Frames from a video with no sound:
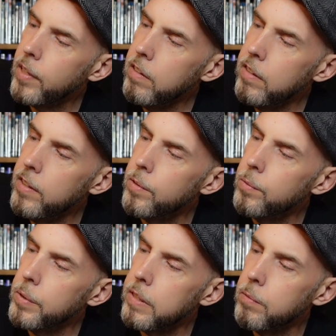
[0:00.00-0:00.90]
don't
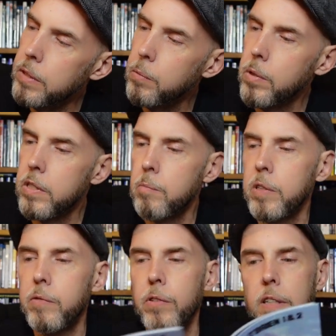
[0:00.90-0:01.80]
know what the word is I'm
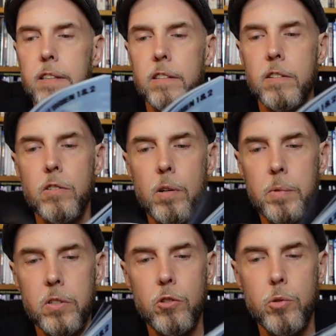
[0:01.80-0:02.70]
looking for, like it's
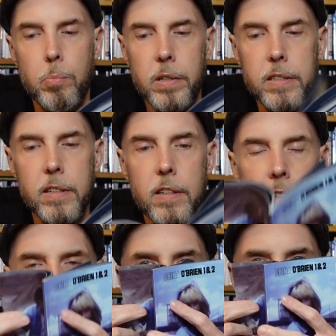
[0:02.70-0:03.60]
almost newsprint,
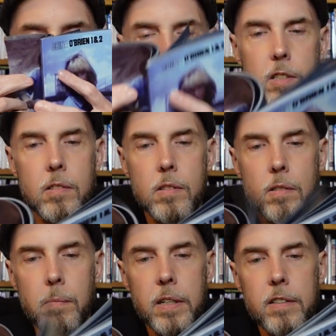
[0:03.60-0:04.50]

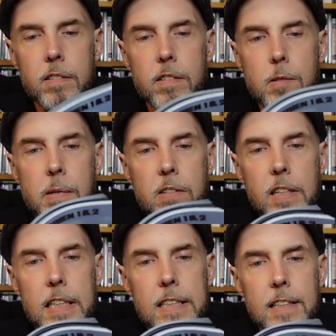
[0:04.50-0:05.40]
but it smells like a